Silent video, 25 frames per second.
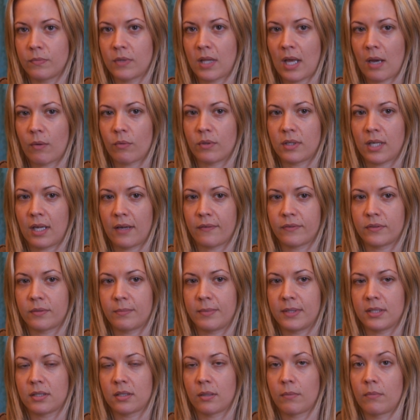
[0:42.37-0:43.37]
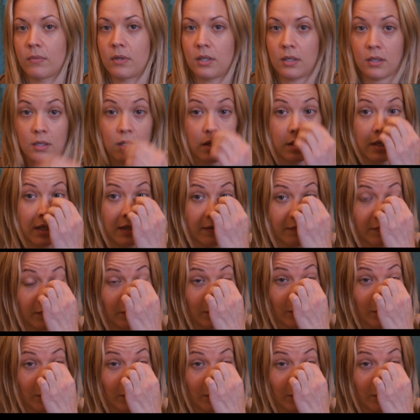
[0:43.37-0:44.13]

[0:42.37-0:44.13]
That would have to be something that I'd have